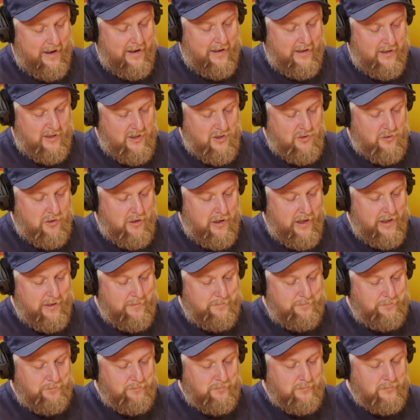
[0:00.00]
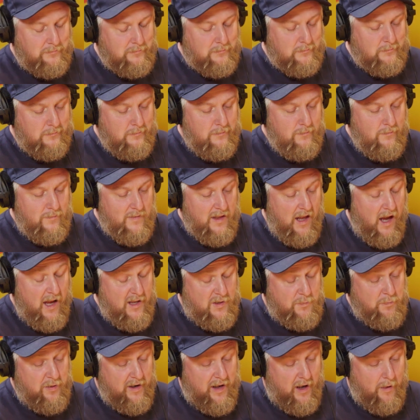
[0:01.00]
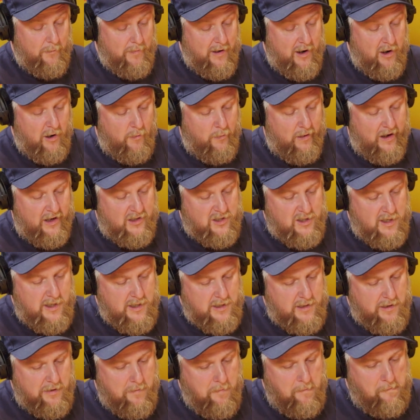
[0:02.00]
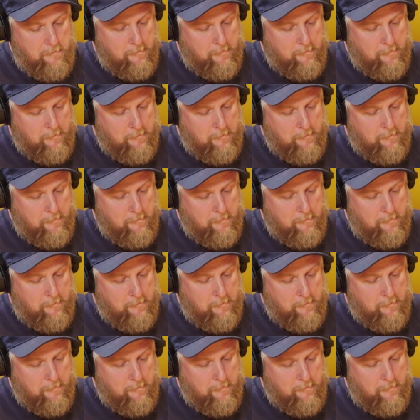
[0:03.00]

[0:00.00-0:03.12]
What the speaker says: it is dry. It's pretty unbearable, actually, isn't it?